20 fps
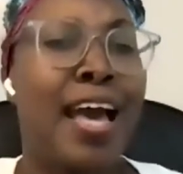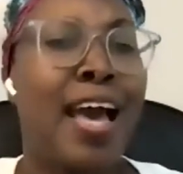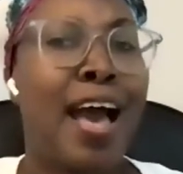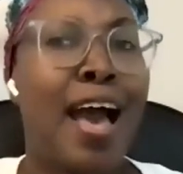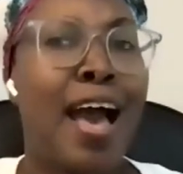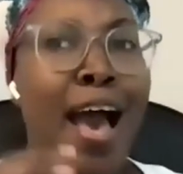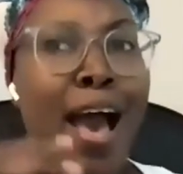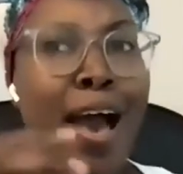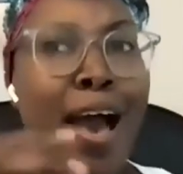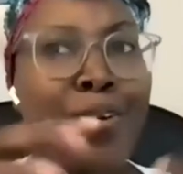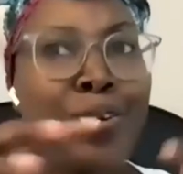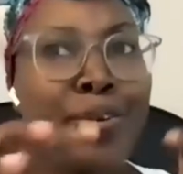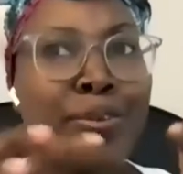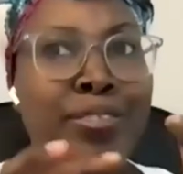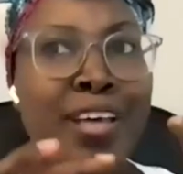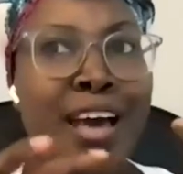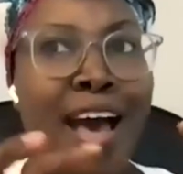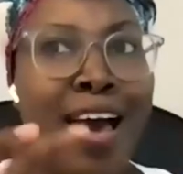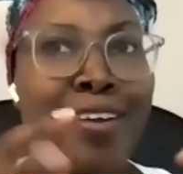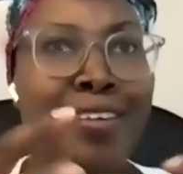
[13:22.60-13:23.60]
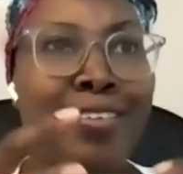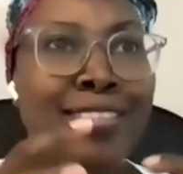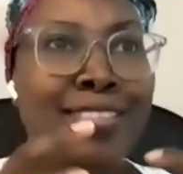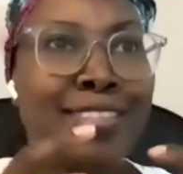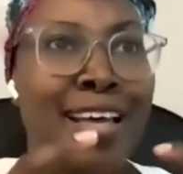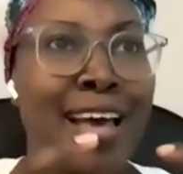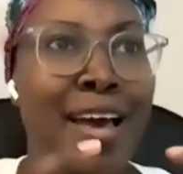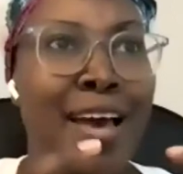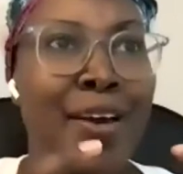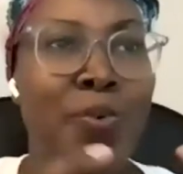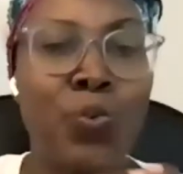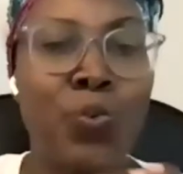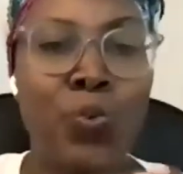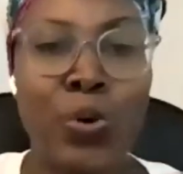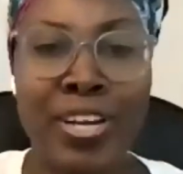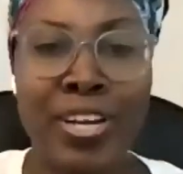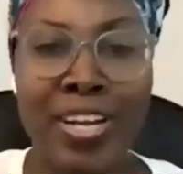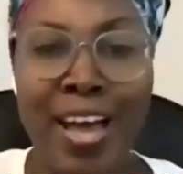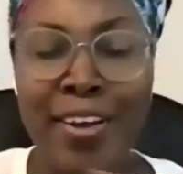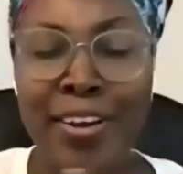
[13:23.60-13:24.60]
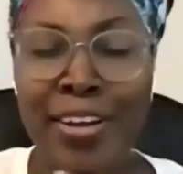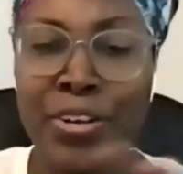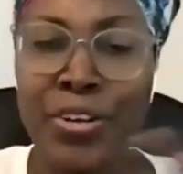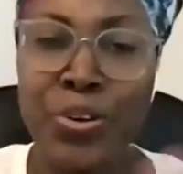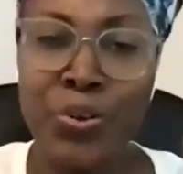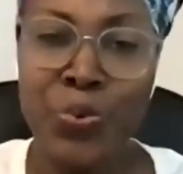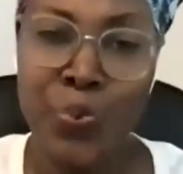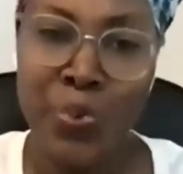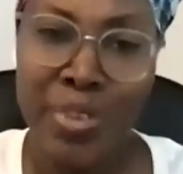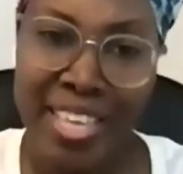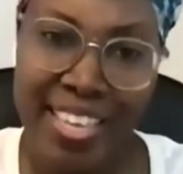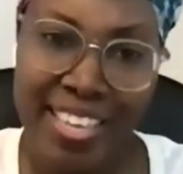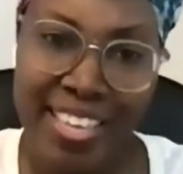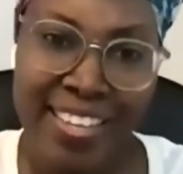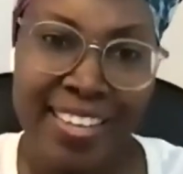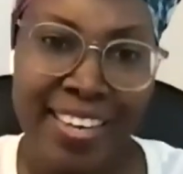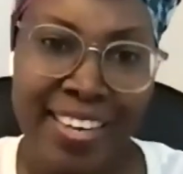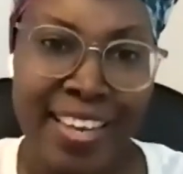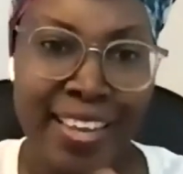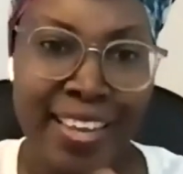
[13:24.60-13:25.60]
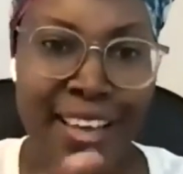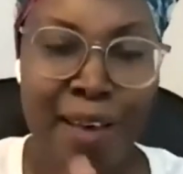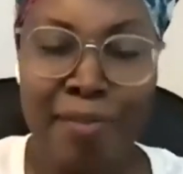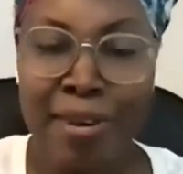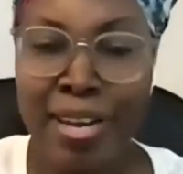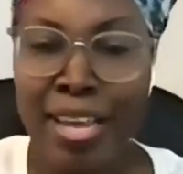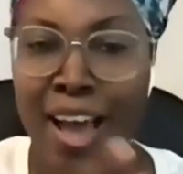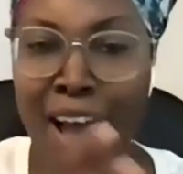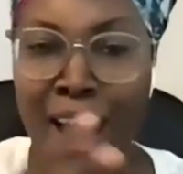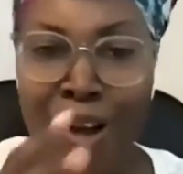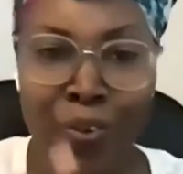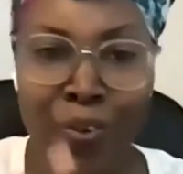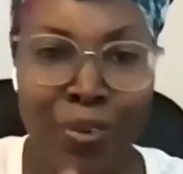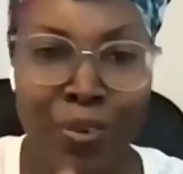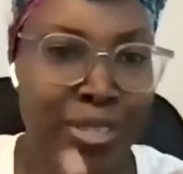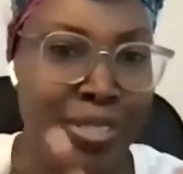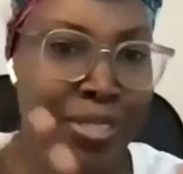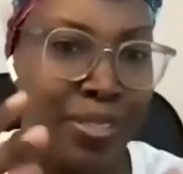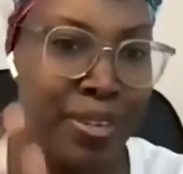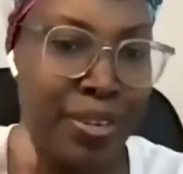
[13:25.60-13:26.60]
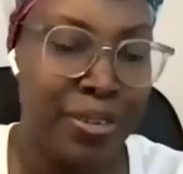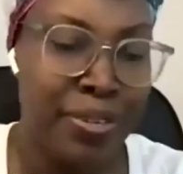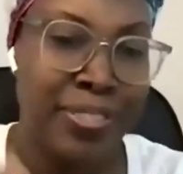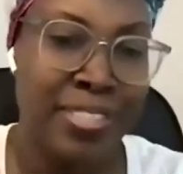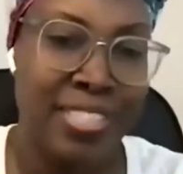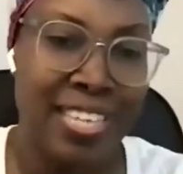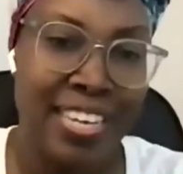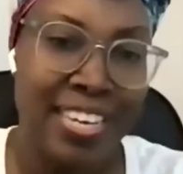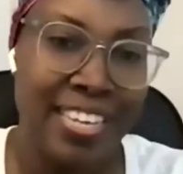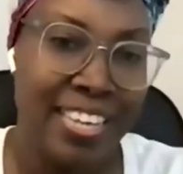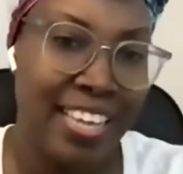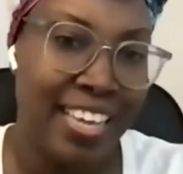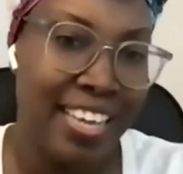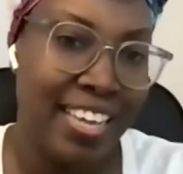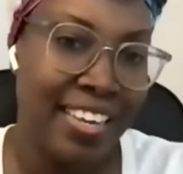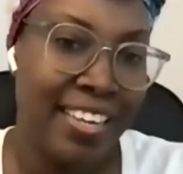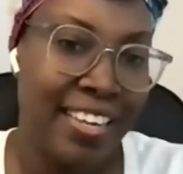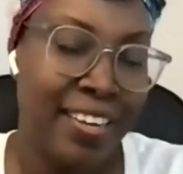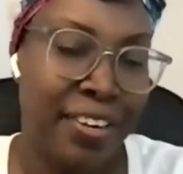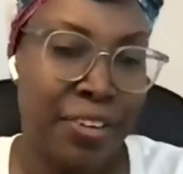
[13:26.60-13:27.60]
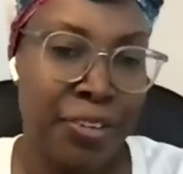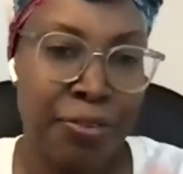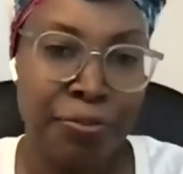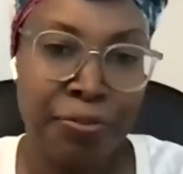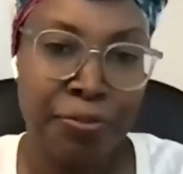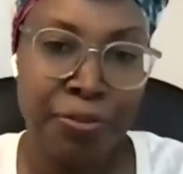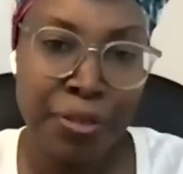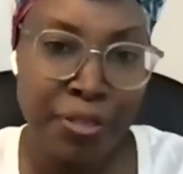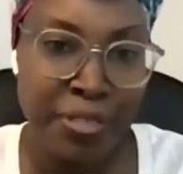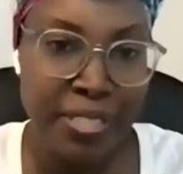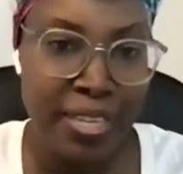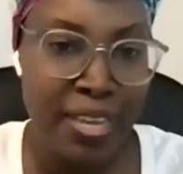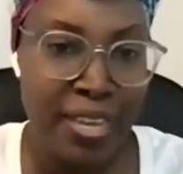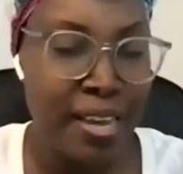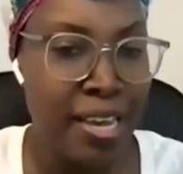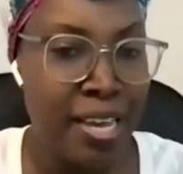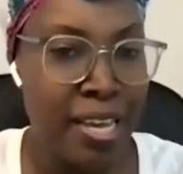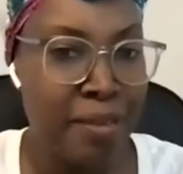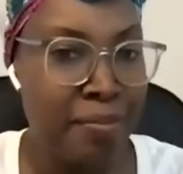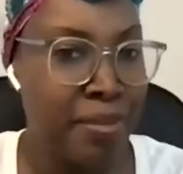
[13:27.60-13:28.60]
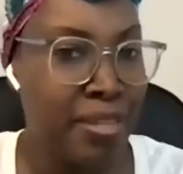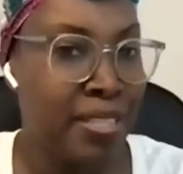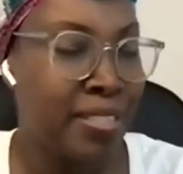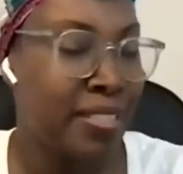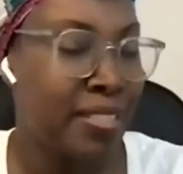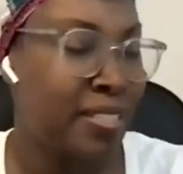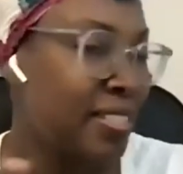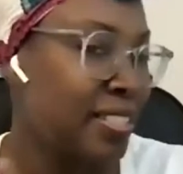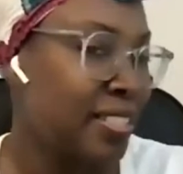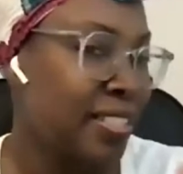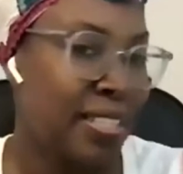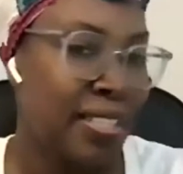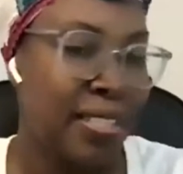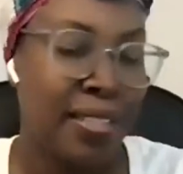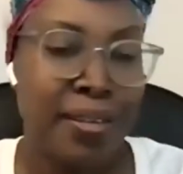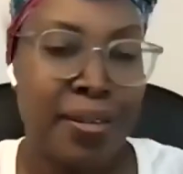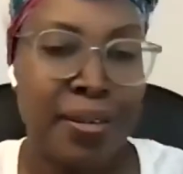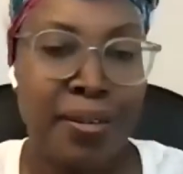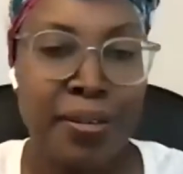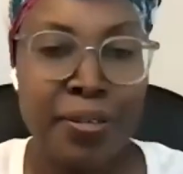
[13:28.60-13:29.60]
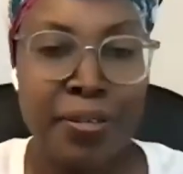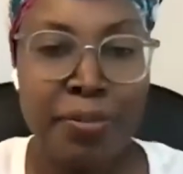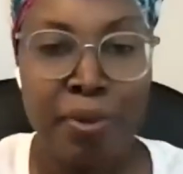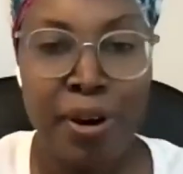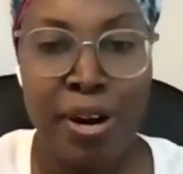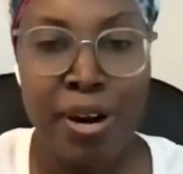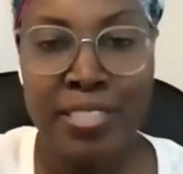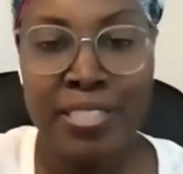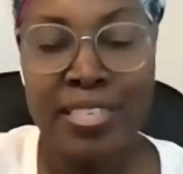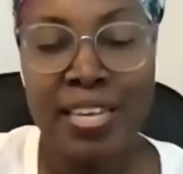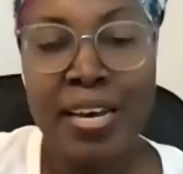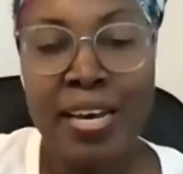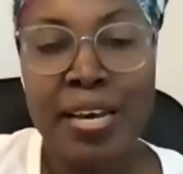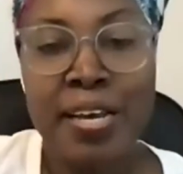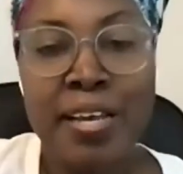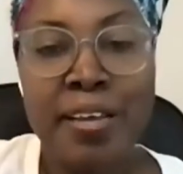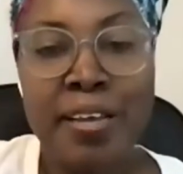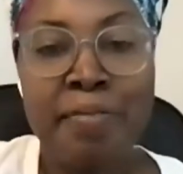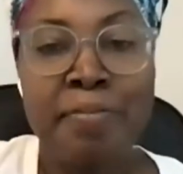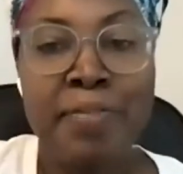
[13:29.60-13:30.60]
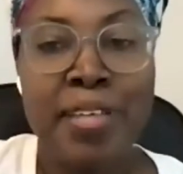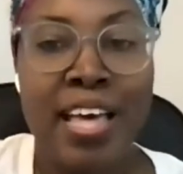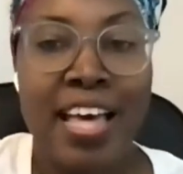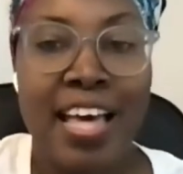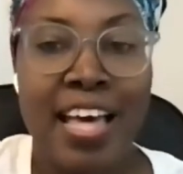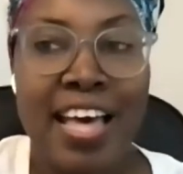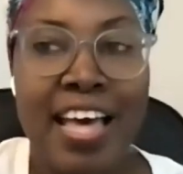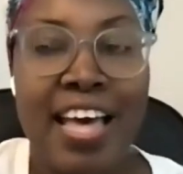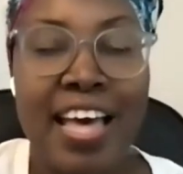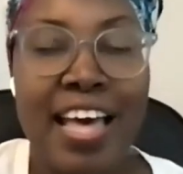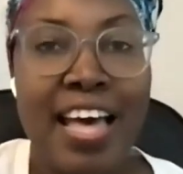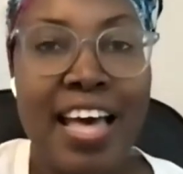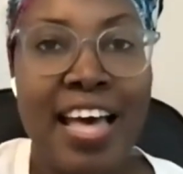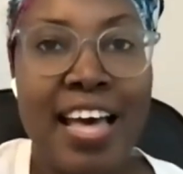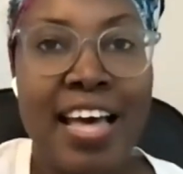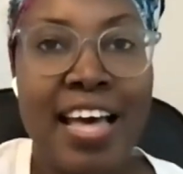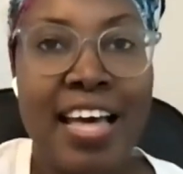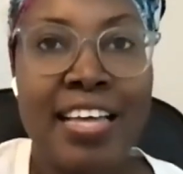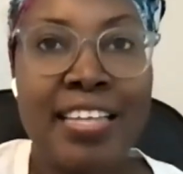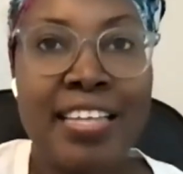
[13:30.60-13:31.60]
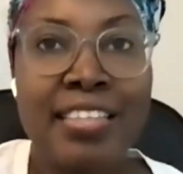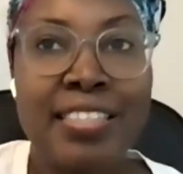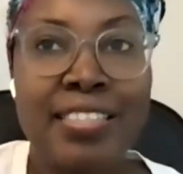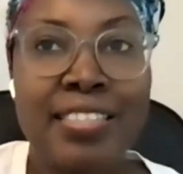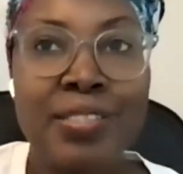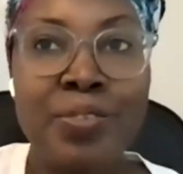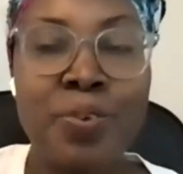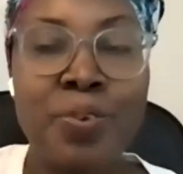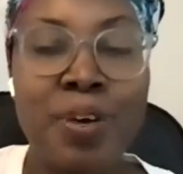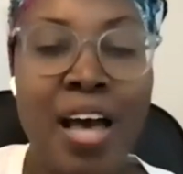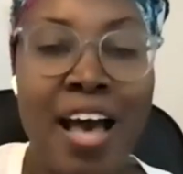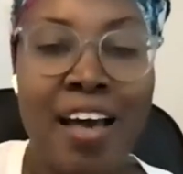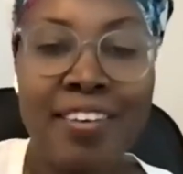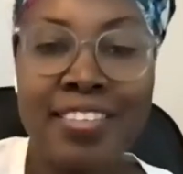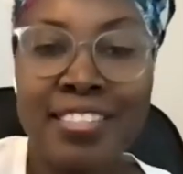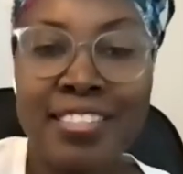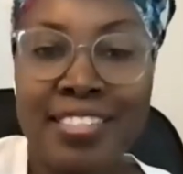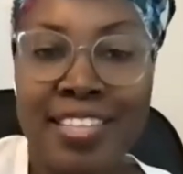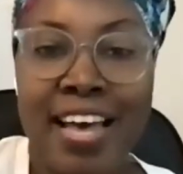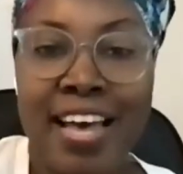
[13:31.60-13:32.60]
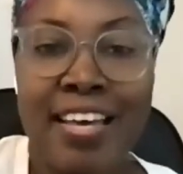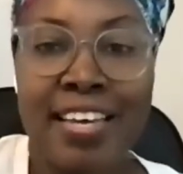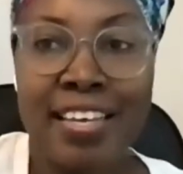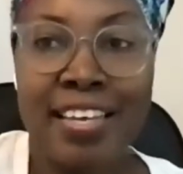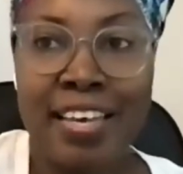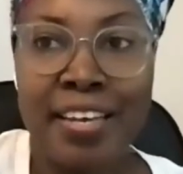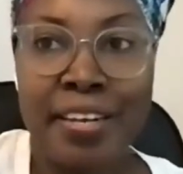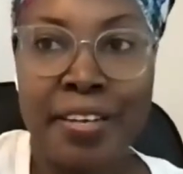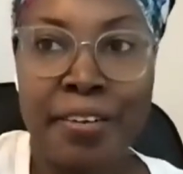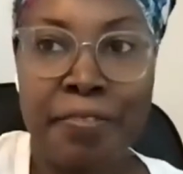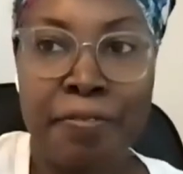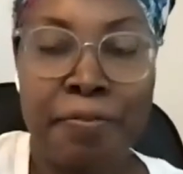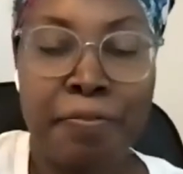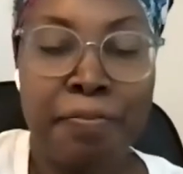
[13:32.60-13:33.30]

how do how does that work out in your week like how many hours are you mm-hmm. dedicated are you full-time and those part-time and how does that kind of